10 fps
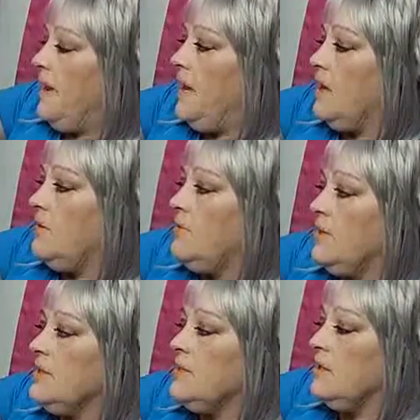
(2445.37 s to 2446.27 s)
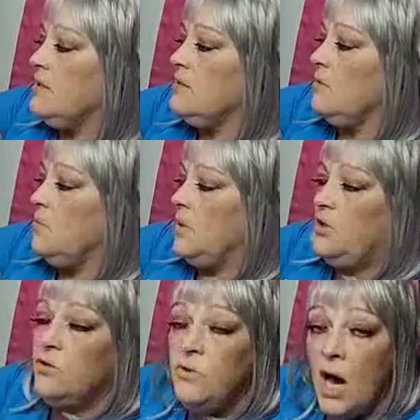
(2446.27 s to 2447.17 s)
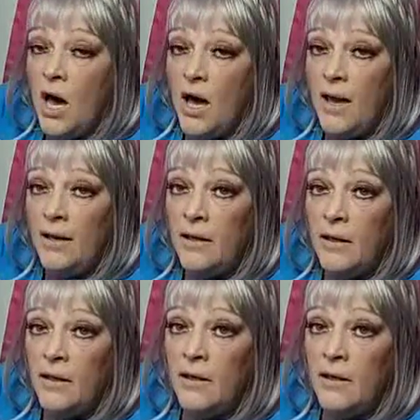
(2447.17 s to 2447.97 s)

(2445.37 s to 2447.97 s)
And this is when you die,